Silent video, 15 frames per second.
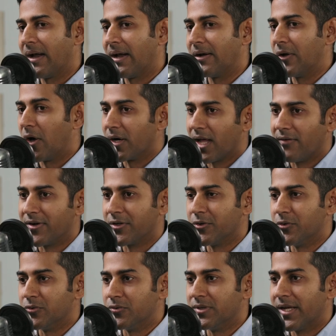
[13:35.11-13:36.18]
not having to
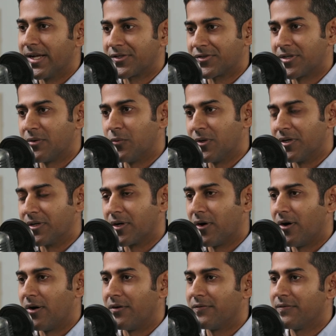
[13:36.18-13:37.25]
do the extra work
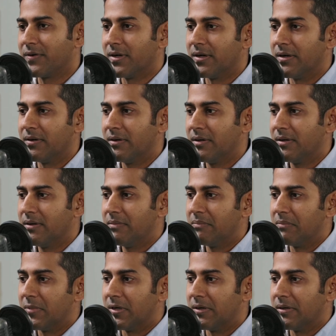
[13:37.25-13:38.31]
of
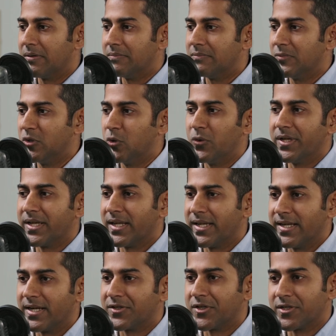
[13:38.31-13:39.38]
doing any
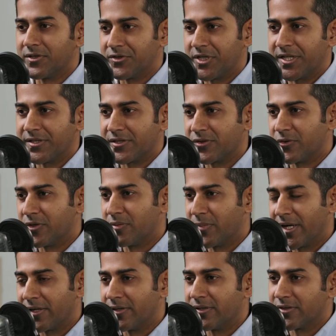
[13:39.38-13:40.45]
electrical changes to your
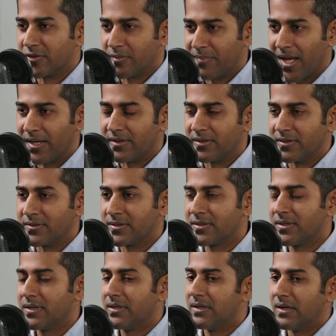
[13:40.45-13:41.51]
breakers or panels.
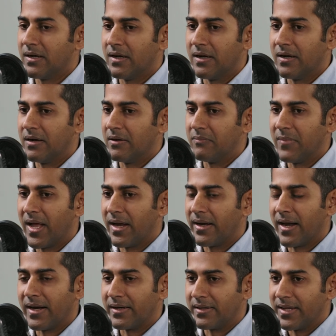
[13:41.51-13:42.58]

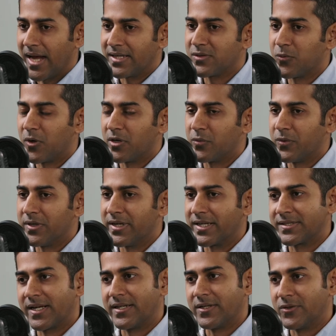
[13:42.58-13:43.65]
And that's what we are
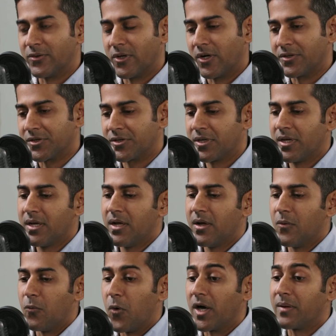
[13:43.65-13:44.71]
excited to launch.
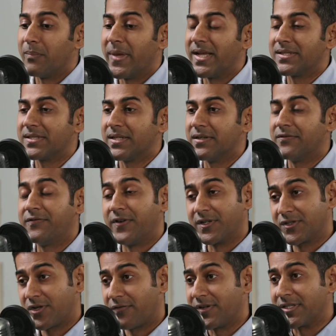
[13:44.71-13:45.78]
What makes it
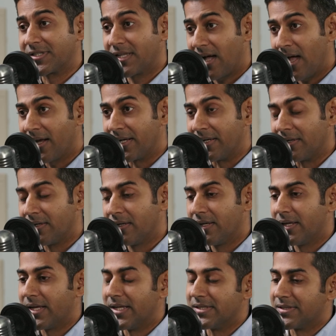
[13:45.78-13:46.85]
first of its kind
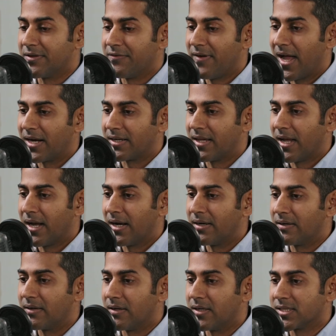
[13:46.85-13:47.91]
is the fact that
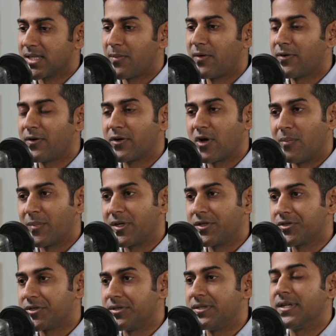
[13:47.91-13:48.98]
some of our
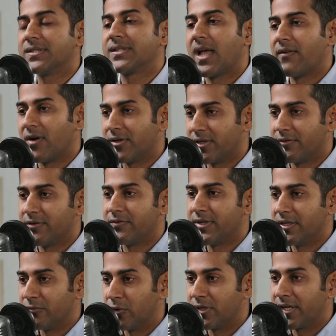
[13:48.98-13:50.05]
competition does have
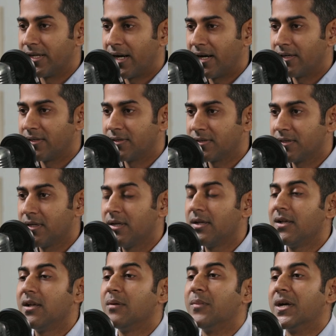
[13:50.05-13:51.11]
115 volt air handlers,
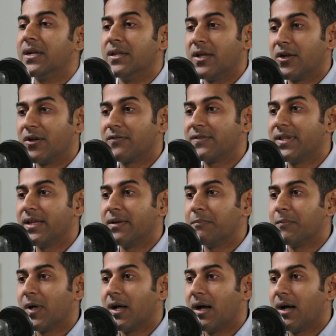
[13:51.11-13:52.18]
but none of
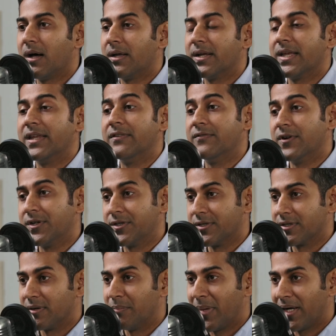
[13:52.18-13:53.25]
them are
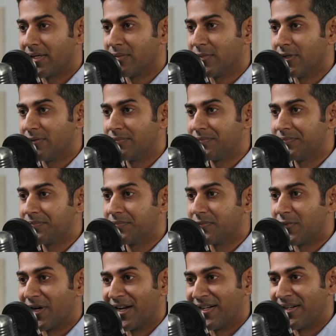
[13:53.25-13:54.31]
inverter compatible,
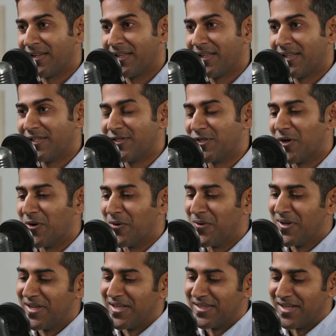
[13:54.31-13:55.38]
right? So
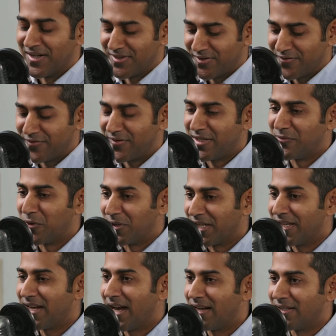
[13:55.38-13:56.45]
the 115 volt
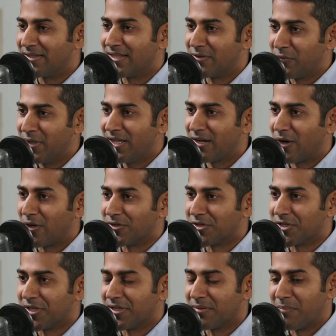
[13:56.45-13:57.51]
air handler that we are
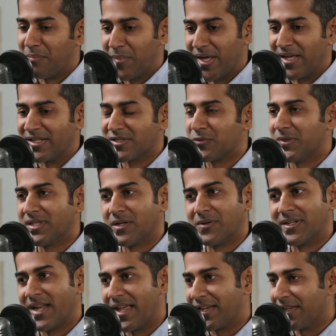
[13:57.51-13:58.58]
launching pairs with
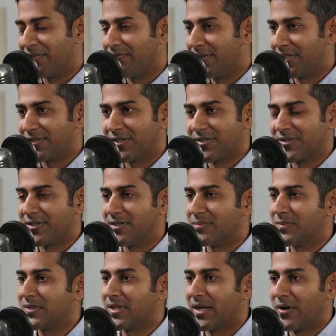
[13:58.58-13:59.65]
our Daikin Fit
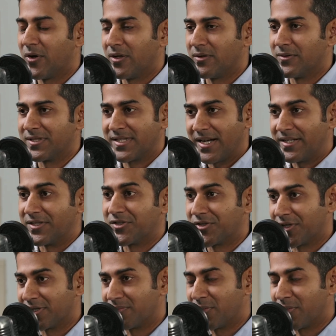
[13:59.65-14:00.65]
systems and all our side discharge